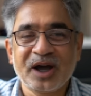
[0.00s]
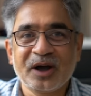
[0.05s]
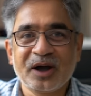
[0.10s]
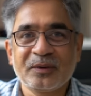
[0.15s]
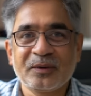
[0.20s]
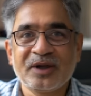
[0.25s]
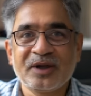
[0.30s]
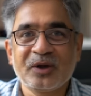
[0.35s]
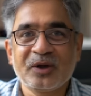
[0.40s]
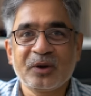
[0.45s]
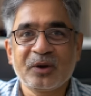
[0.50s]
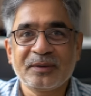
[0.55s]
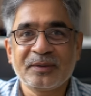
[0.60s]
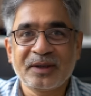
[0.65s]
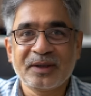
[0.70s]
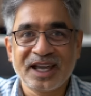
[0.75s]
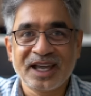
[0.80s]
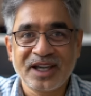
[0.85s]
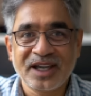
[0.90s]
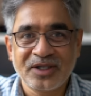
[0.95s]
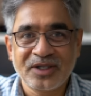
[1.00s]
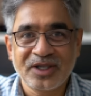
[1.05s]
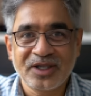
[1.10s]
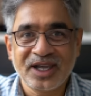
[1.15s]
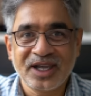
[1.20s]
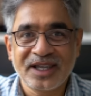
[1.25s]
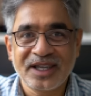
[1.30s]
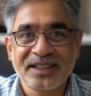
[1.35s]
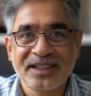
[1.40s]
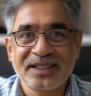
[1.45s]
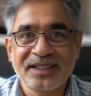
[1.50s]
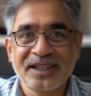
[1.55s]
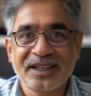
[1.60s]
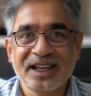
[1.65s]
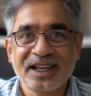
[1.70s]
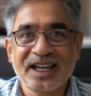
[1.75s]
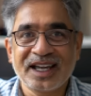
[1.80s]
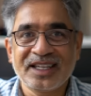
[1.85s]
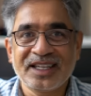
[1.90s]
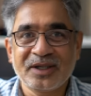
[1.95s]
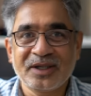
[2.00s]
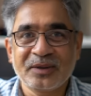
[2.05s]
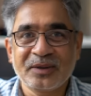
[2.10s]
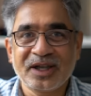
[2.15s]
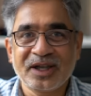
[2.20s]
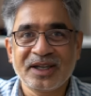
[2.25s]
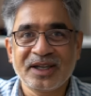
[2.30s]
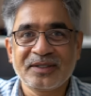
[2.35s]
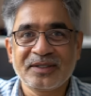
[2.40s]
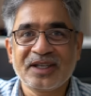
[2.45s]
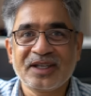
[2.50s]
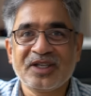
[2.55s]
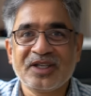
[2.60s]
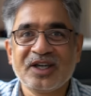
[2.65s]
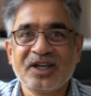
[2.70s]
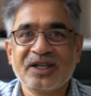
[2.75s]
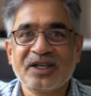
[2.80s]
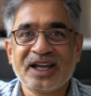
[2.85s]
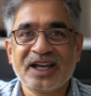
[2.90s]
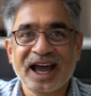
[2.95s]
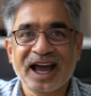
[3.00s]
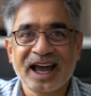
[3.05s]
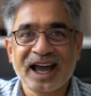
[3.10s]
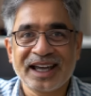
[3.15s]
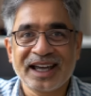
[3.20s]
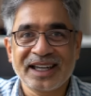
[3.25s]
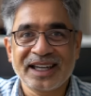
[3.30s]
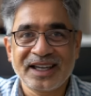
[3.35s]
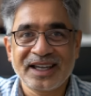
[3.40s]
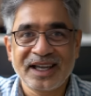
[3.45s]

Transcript: renewable energy it's unconventional, yeah,